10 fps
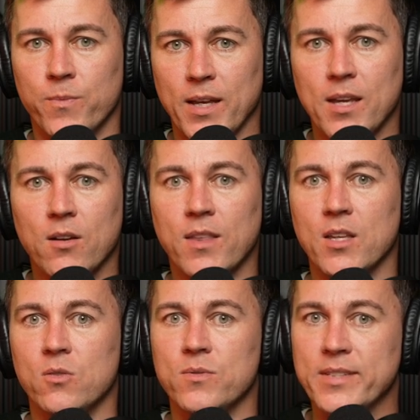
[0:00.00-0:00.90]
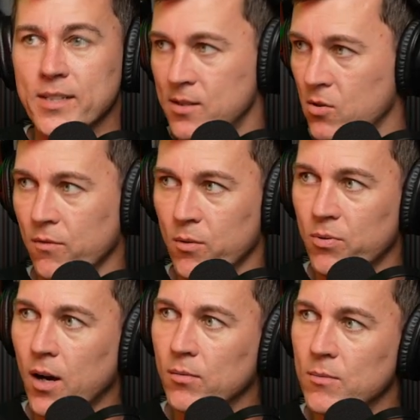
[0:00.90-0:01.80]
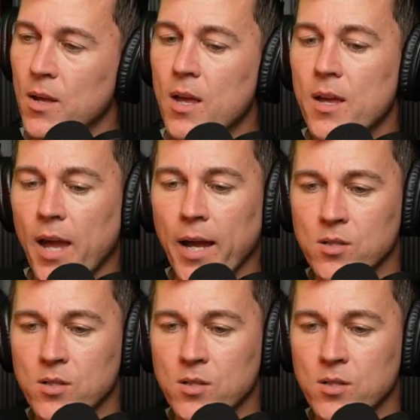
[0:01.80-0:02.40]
They care that you did solve the problem. Mm -hmm.